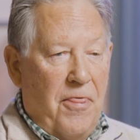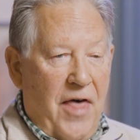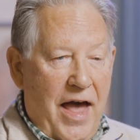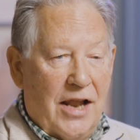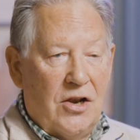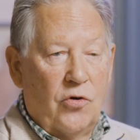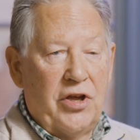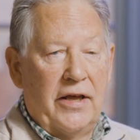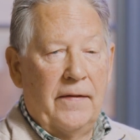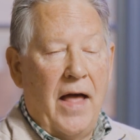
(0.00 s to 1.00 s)
they are
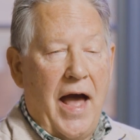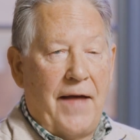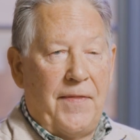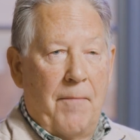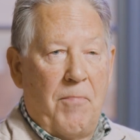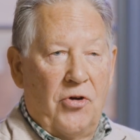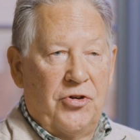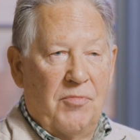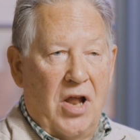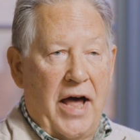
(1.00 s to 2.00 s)
looking at their
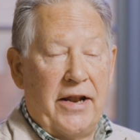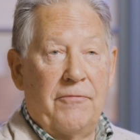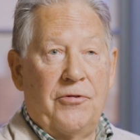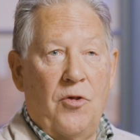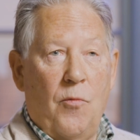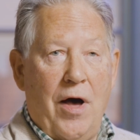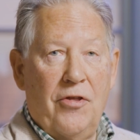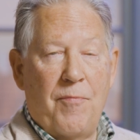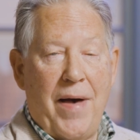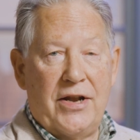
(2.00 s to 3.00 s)
bottom line. And for the
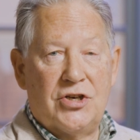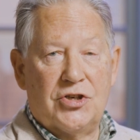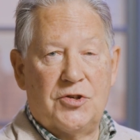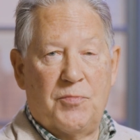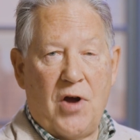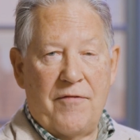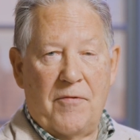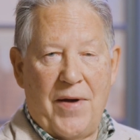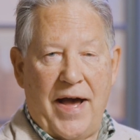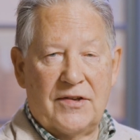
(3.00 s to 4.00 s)
wealth managers,
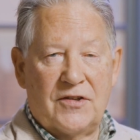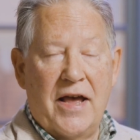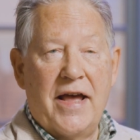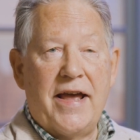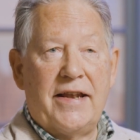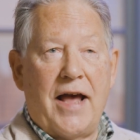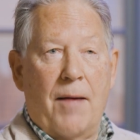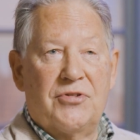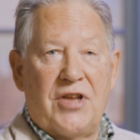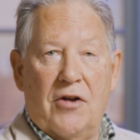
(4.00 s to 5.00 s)
private banks, it
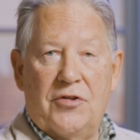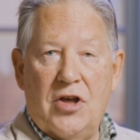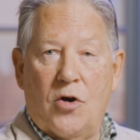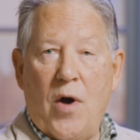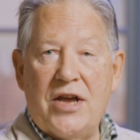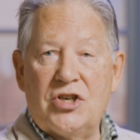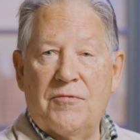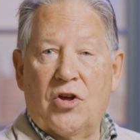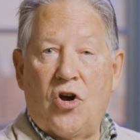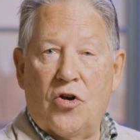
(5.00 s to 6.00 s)
comes down to the
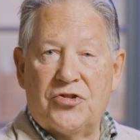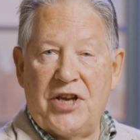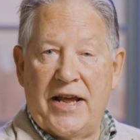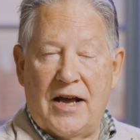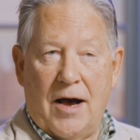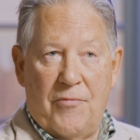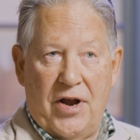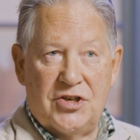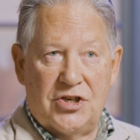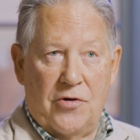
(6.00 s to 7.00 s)
equation of the cost-income
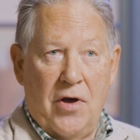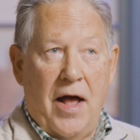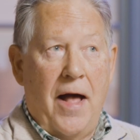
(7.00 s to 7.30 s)
ratio.